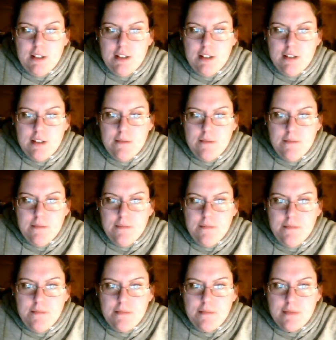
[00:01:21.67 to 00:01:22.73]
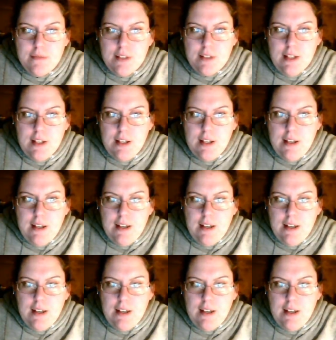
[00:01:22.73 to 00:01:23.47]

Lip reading: Nobody speaks.